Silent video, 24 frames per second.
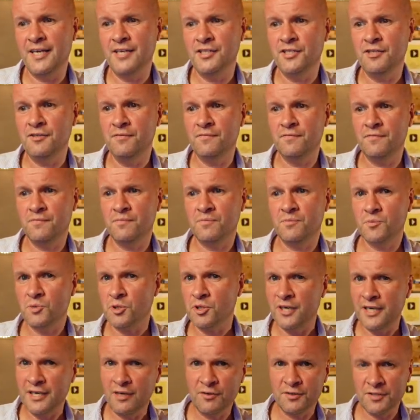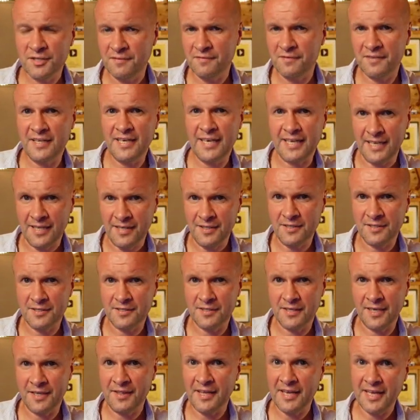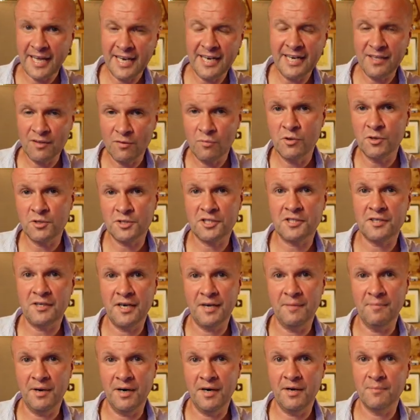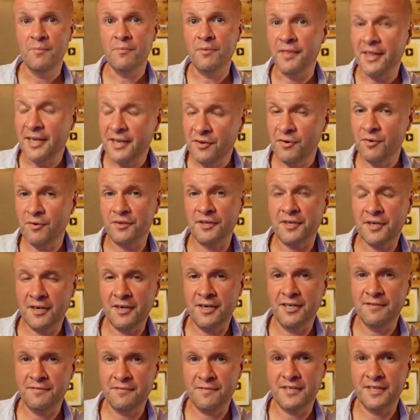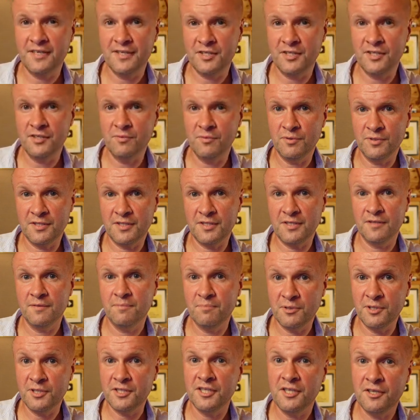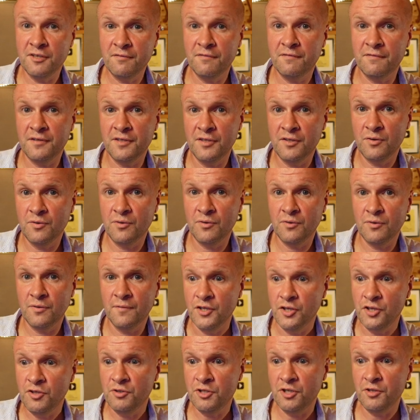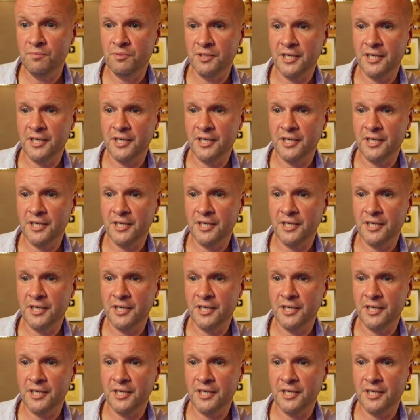you've tried lots of things and they're getting the watch time up, but they're not the kind of things you want to pursue for your YouTube